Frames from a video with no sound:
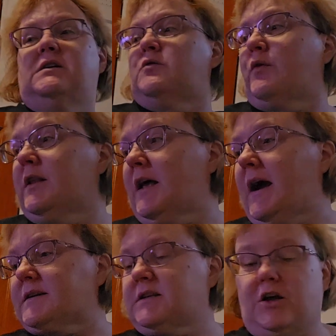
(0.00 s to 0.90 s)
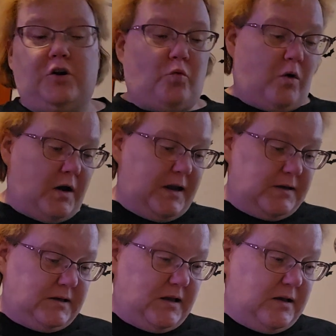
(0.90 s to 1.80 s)
relax and
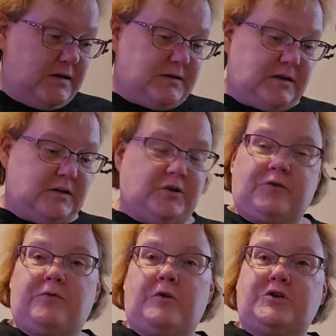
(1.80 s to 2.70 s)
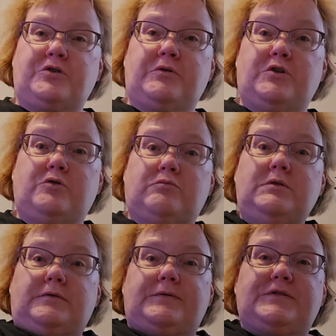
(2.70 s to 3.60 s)
unwind and look forward to a new
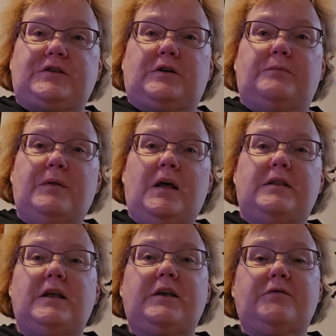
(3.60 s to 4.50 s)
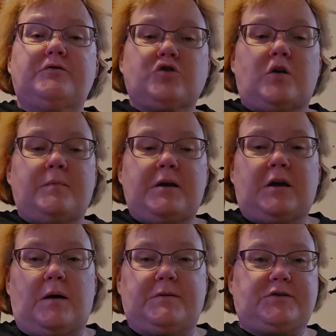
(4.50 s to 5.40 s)
roof. So thank you for joining me.
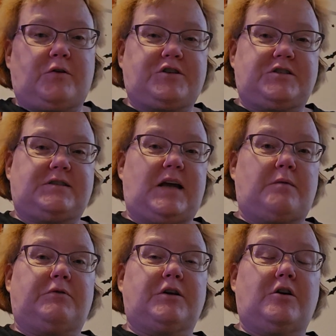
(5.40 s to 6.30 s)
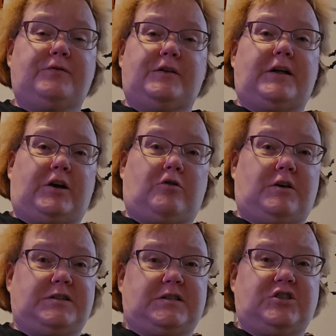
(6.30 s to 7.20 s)
Comments, questions down below. If you like
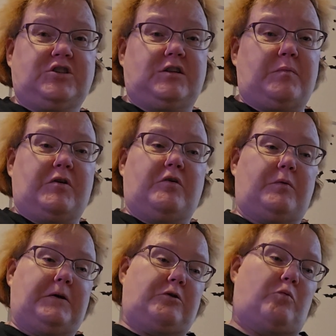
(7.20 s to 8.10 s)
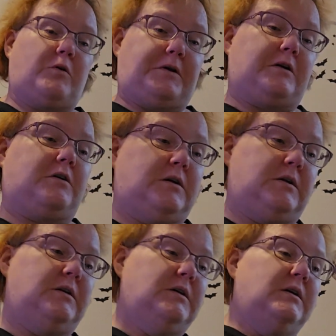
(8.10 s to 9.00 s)
cross-stitching, let me know what you're working
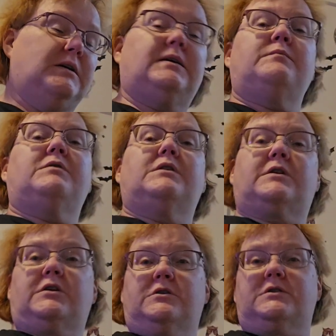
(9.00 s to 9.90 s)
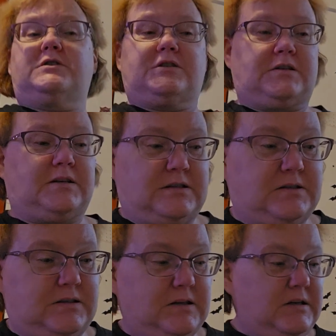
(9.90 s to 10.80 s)
on. Keep me encouraged
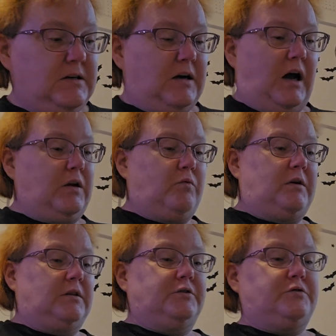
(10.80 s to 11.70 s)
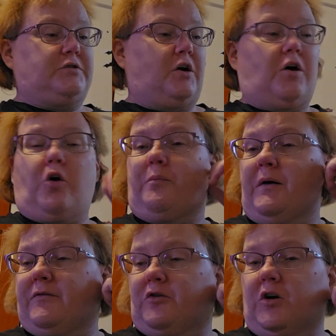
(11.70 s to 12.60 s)
because I don't want to lose hope
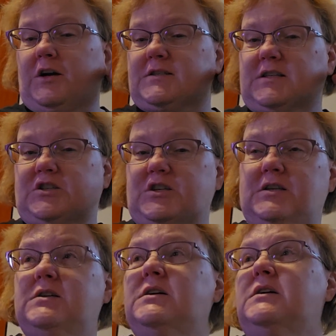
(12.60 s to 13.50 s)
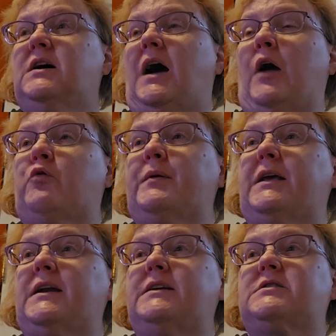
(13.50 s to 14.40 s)
of cross-stitching. I will be
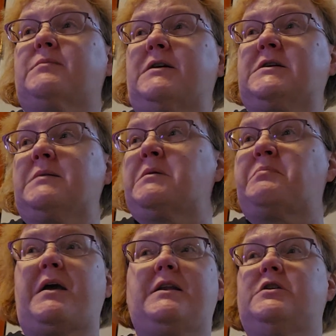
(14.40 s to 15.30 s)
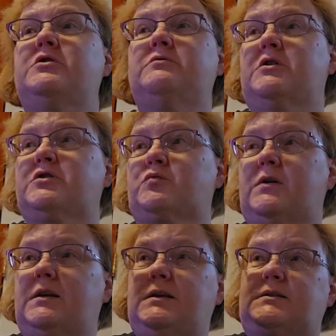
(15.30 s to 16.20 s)
getting to my diamond painting who knows
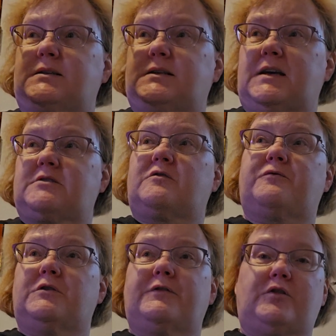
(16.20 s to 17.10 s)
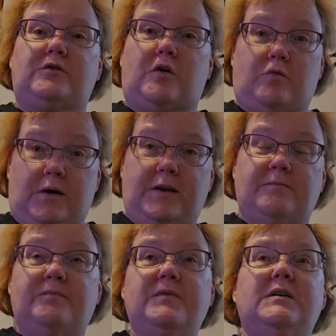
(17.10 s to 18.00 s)
when. It's a desk full of you-know-what.
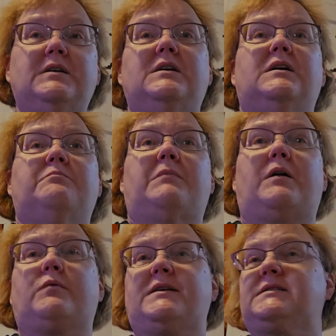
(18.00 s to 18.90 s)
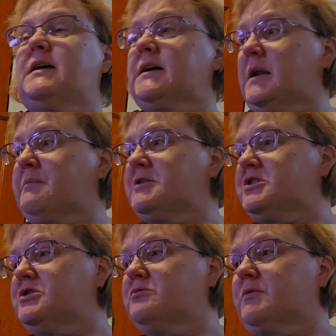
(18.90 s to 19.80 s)
My resin, I got a bunch
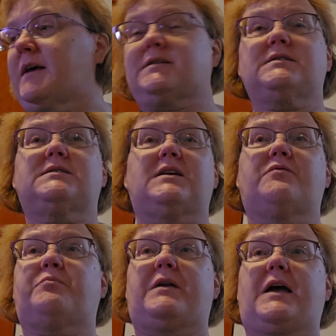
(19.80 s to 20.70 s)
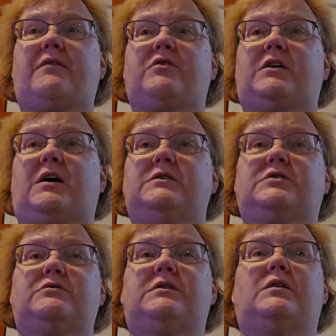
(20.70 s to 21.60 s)
of new resin stuff, but I haven't gotten
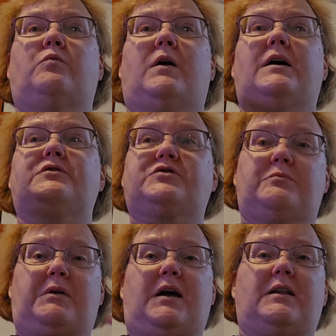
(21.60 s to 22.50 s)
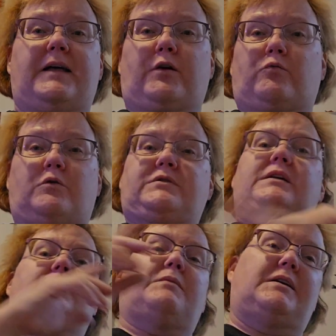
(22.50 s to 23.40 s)
to it in a while, so I'm kind of like
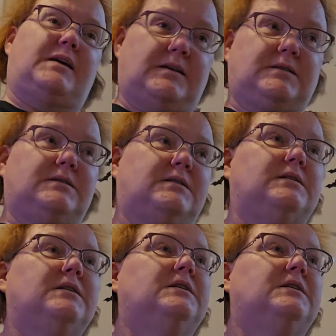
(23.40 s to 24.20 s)
rotating my desks.